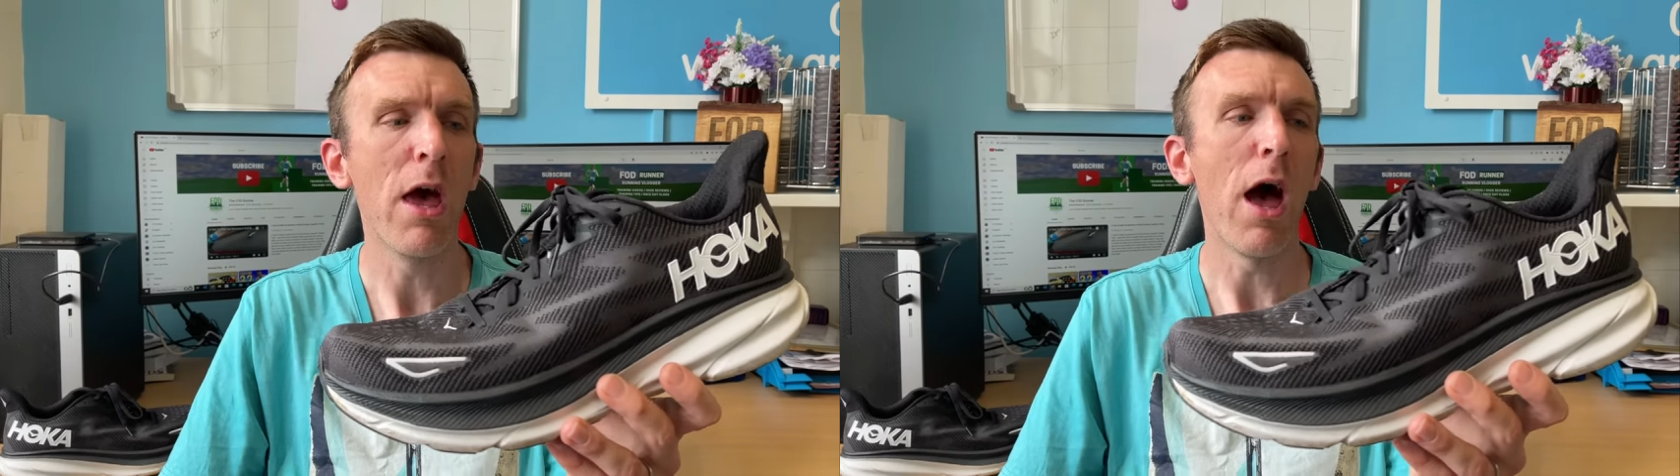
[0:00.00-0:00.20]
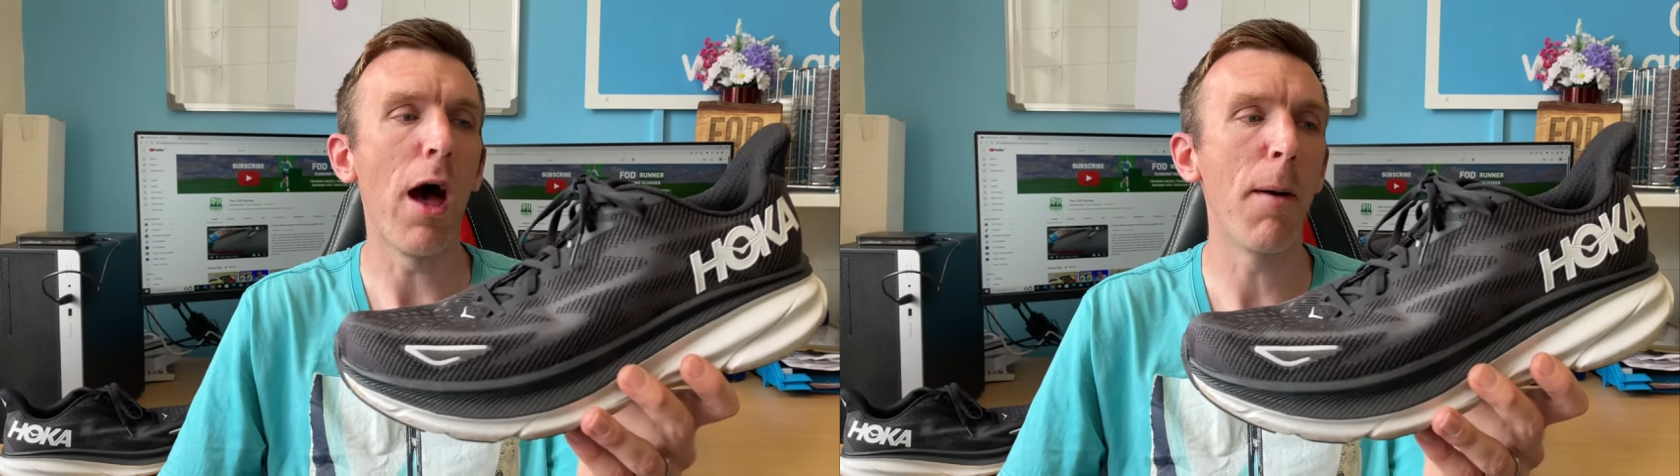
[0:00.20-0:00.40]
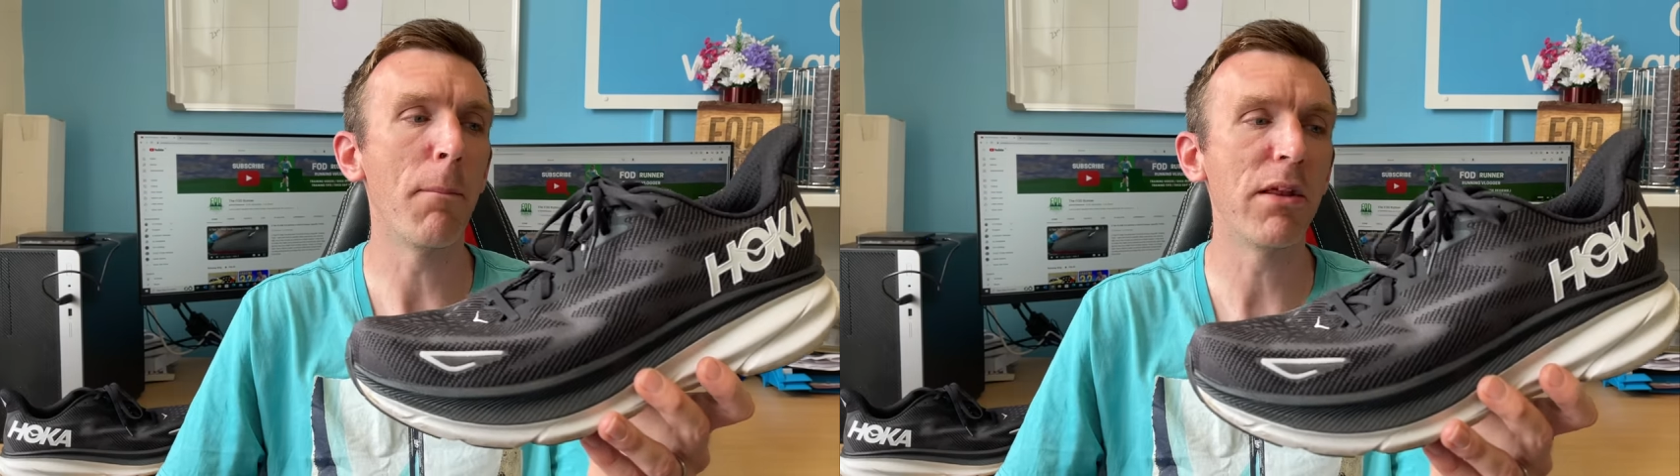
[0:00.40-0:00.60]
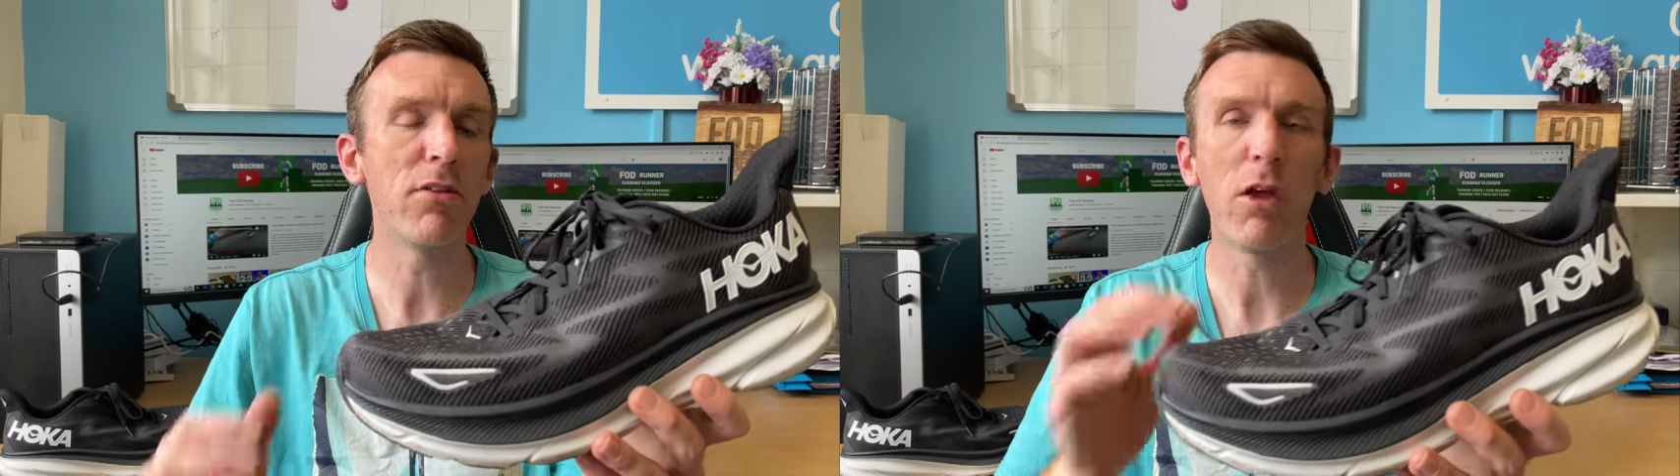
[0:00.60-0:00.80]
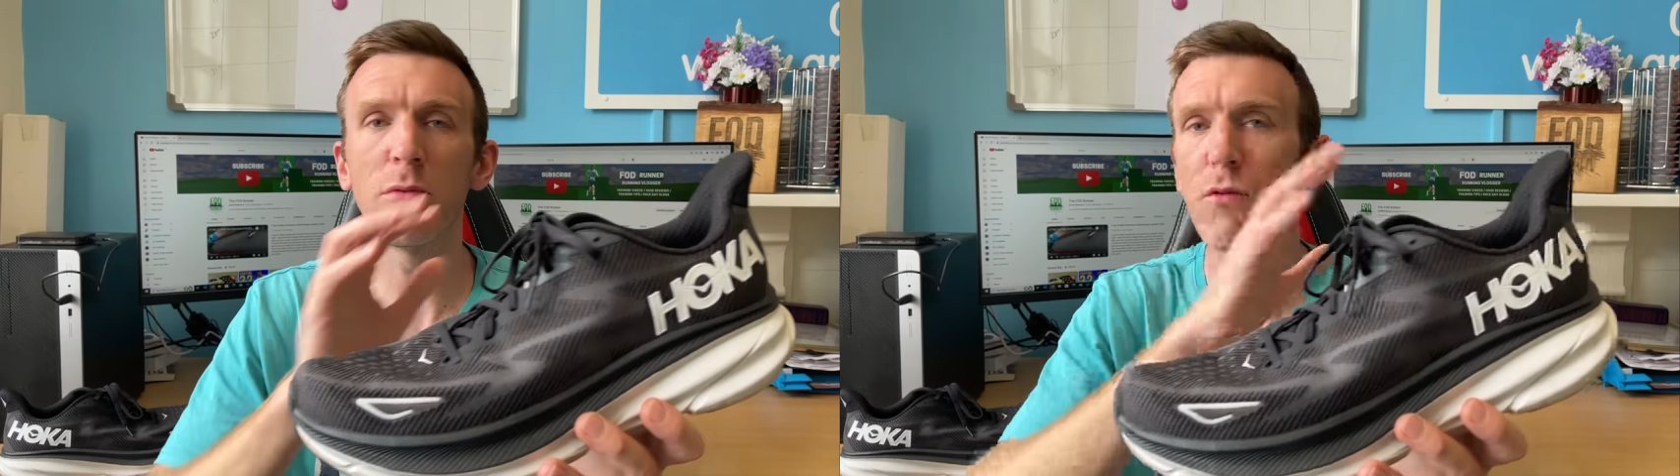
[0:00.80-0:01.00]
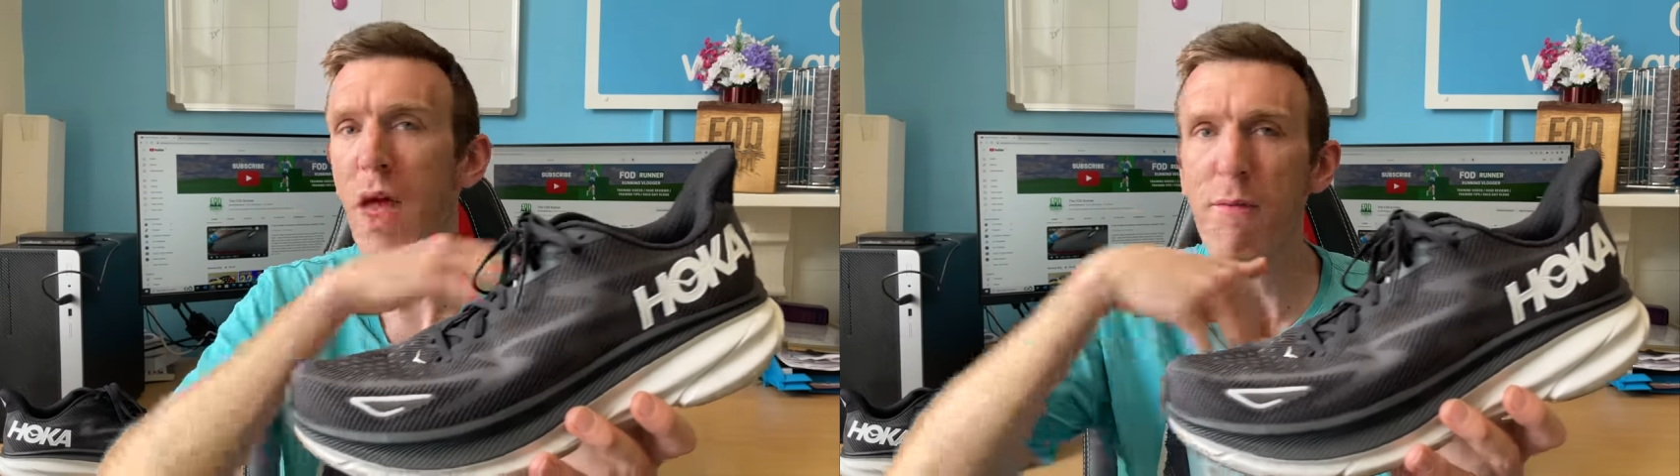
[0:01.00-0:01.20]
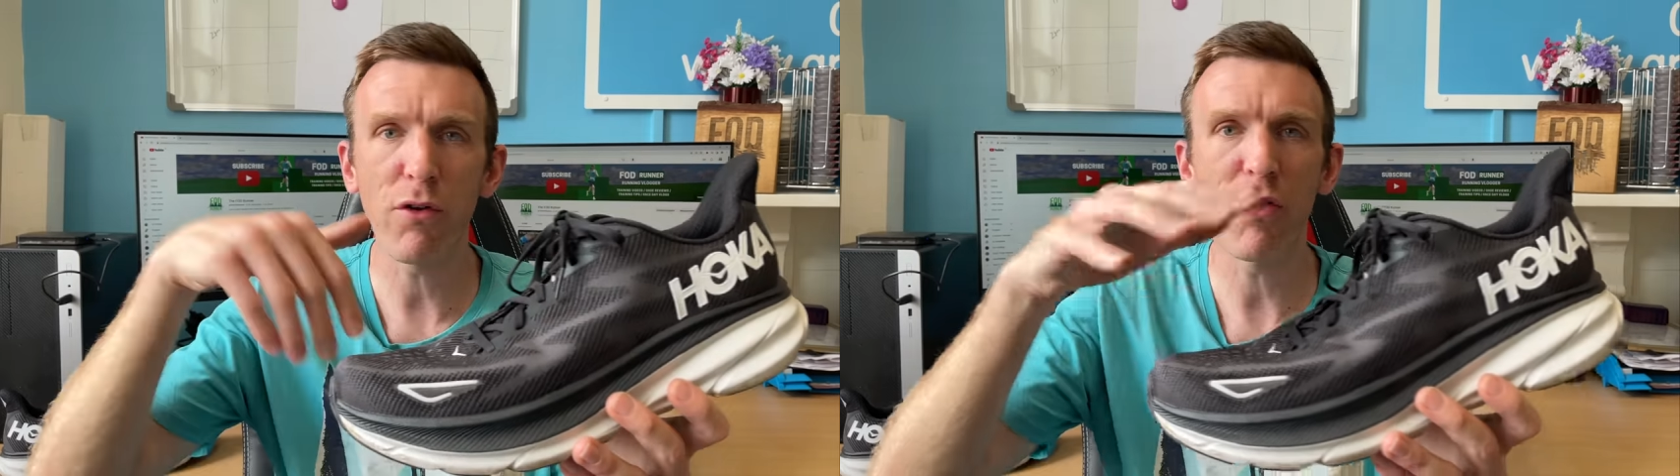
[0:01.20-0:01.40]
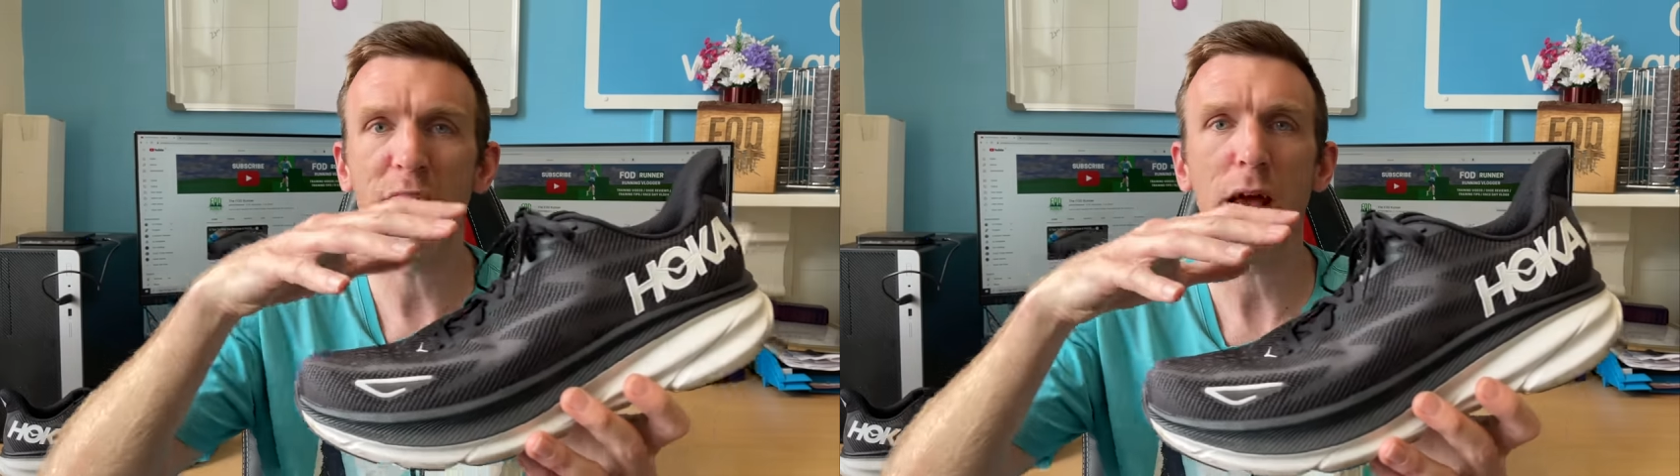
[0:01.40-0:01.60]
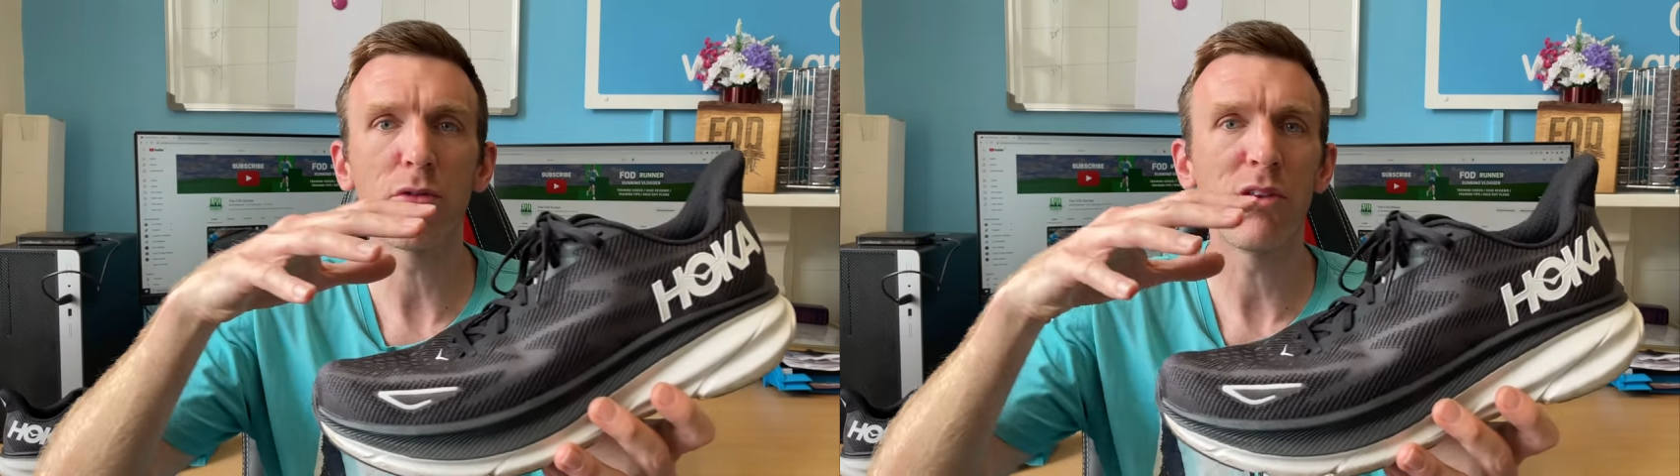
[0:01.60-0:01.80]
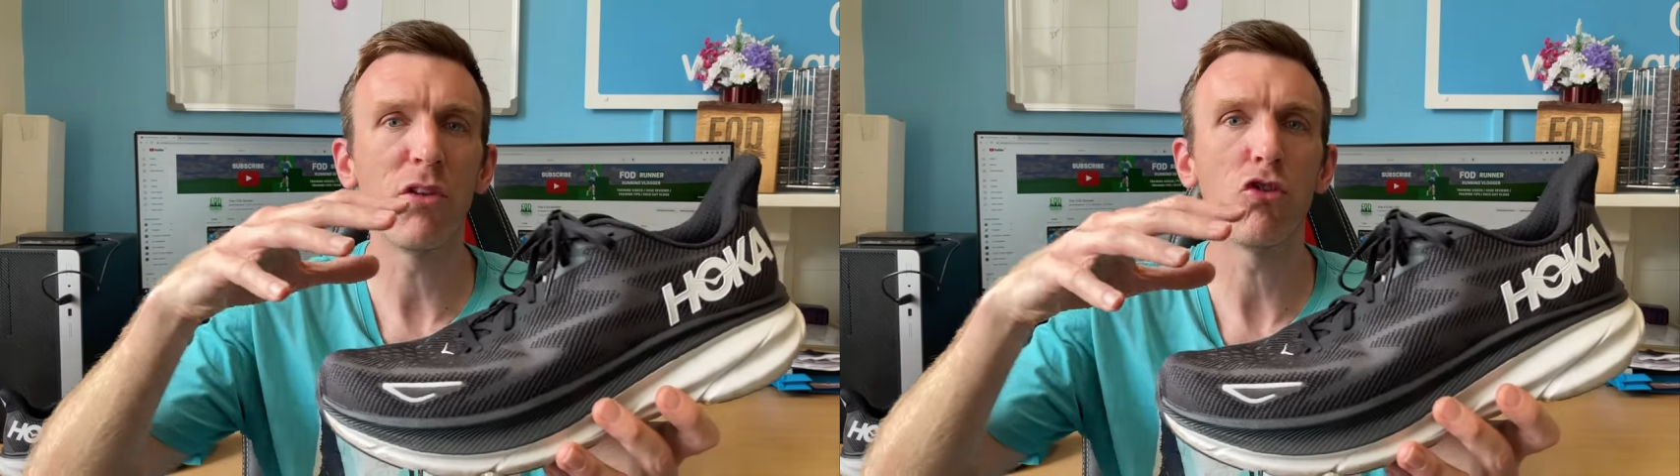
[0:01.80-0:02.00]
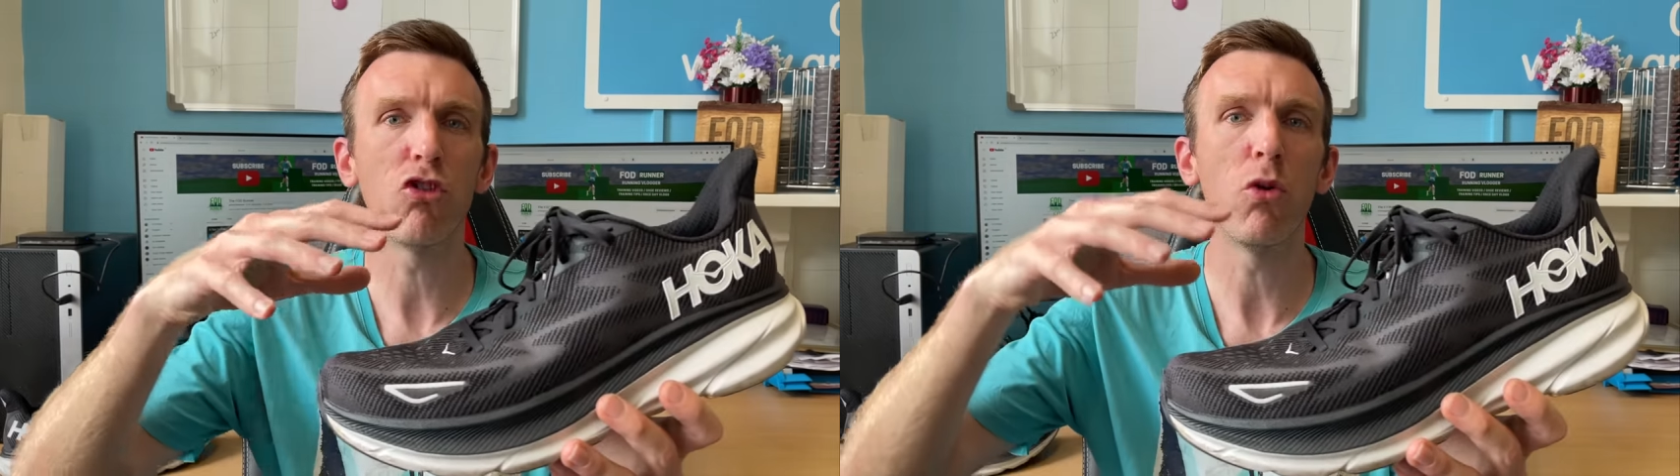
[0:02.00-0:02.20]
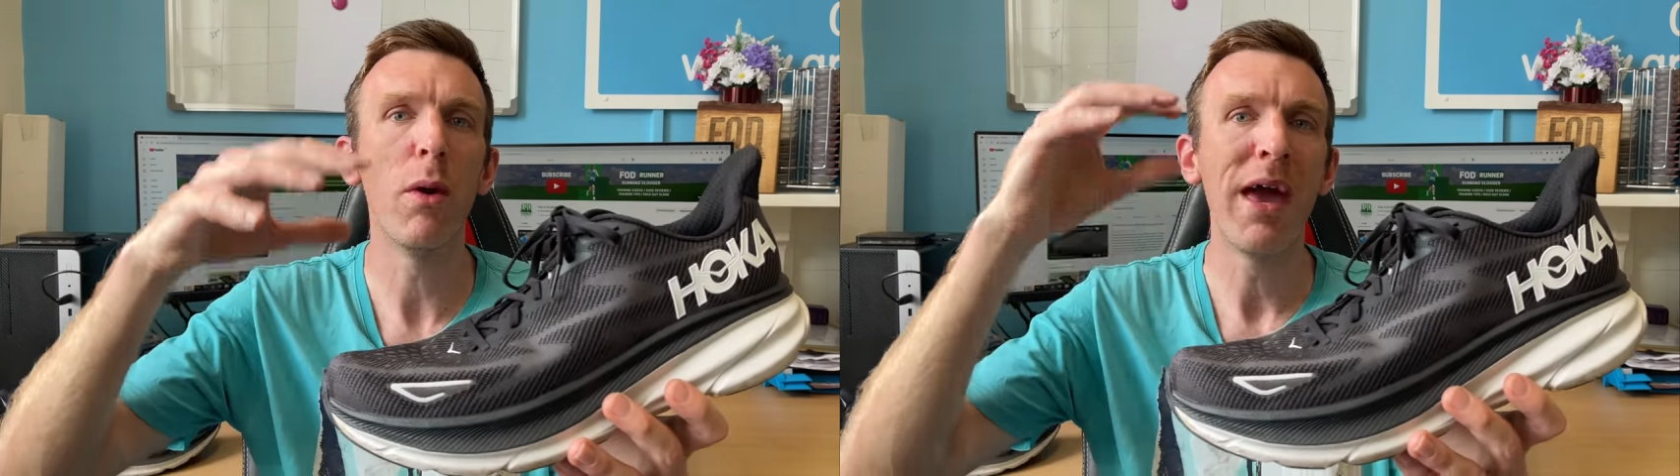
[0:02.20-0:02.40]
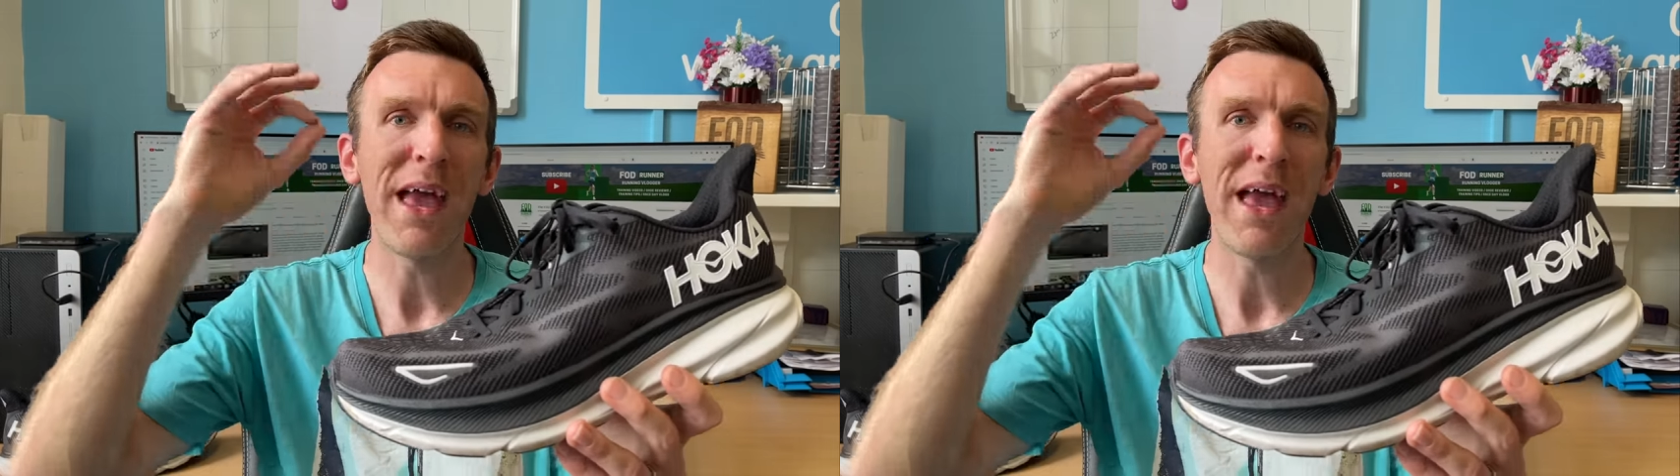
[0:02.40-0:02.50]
But in terms of everything else in this shoe,